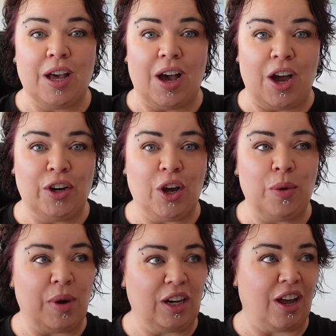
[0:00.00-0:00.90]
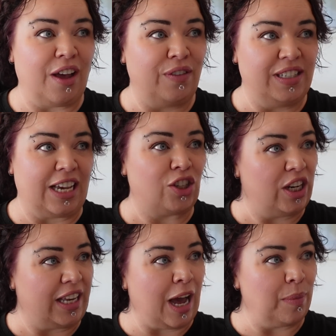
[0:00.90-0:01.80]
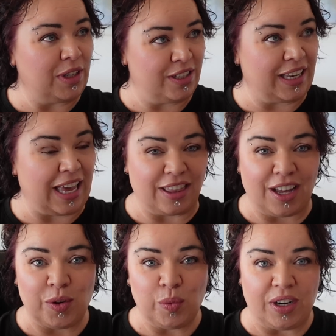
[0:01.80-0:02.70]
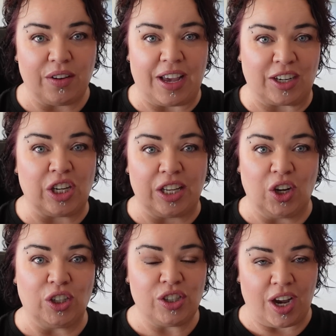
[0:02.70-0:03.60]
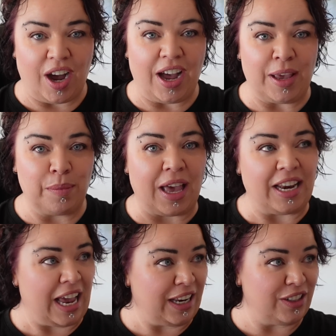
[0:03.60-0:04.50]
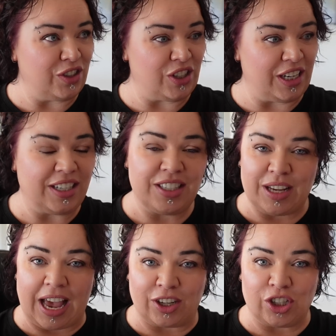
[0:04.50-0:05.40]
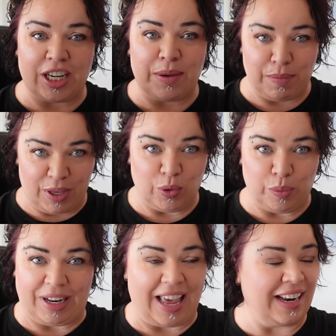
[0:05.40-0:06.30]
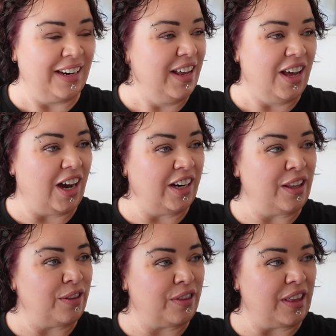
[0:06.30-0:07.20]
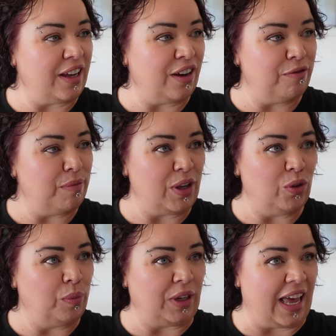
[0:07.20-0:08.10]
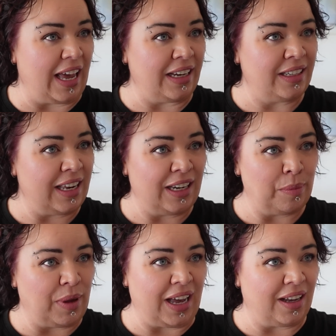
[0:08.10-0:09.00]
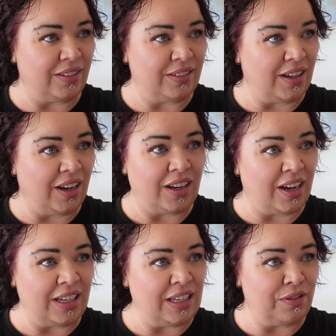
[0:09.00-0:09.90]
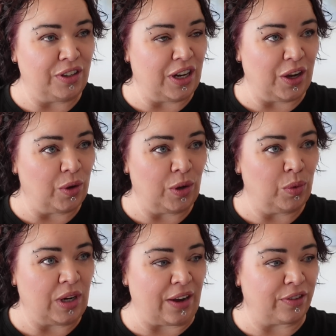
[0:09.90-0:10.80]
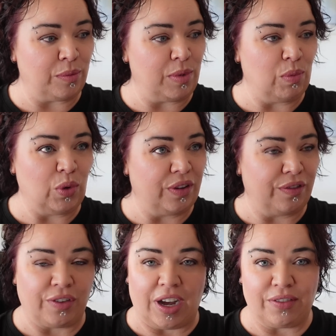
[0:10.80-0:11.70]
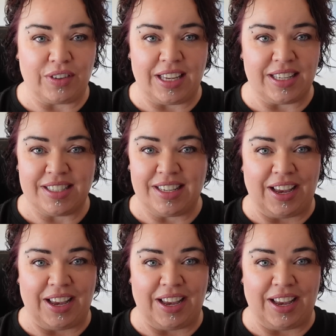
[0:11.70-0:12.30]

I know my life is actually coming together when I've actually got time and energy to actually meal plan. I don't think I've meal planned in about, I don't even know, it would have to be more than 5 years.